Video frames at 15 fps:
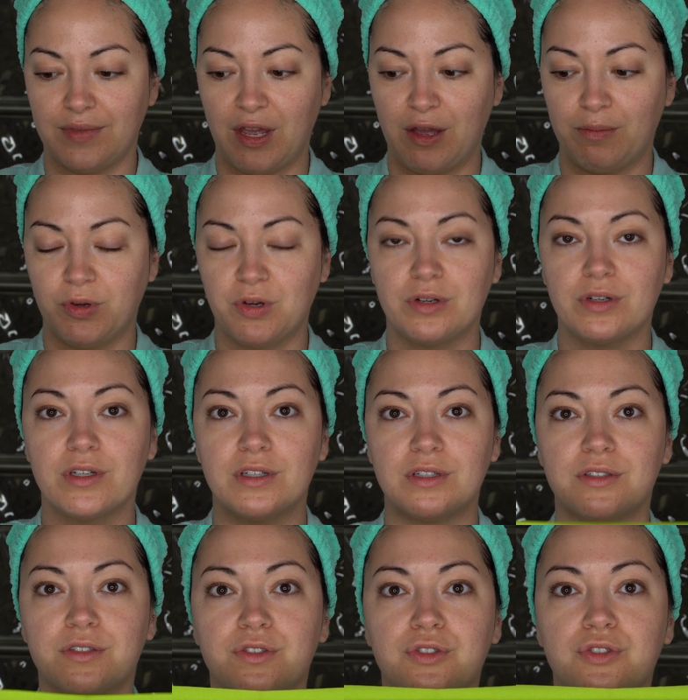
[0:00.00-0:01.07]
Now I'm
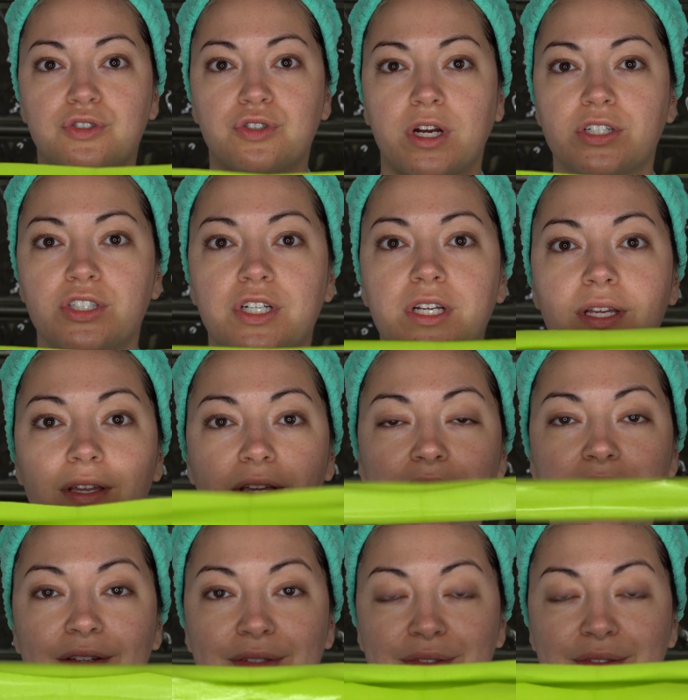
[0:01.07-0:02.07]
gonna stretch it